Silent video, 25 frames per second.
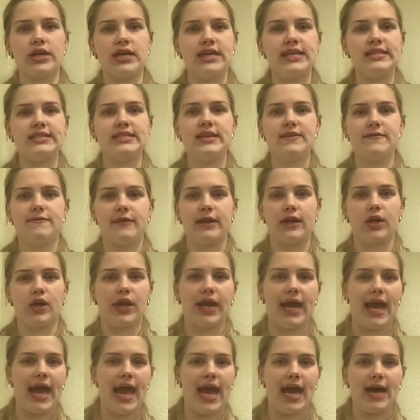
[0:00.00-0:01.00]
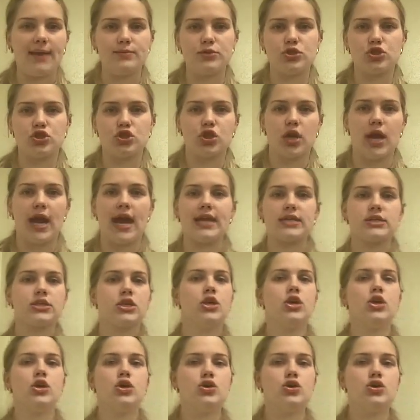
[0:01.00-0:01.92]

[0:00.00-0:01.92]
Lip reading: he is a very abstract,